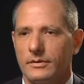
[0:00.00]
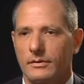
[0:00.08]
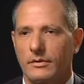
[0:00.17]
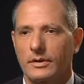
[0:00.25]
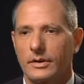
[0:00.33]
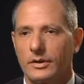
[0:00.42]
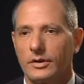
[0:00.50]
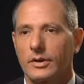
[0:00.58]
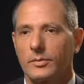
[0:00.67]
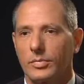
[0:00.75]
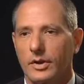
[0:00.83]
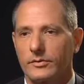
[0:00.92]
directly look
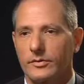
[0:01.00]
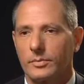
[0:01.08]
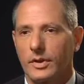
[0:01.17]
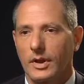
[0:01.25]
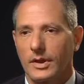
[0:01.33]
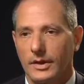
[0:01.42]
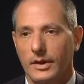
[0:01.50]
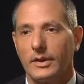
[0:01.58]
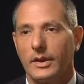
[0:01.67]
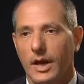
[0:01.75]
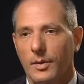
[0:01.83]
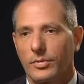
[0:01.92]
at blood supply in
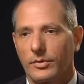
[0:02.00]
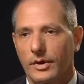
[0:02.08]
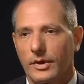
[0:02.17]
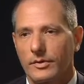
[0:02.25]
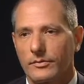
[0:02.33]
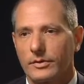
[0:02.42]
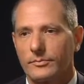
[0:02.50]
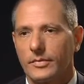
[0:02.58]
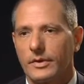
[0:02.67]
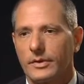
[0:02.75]
the operating room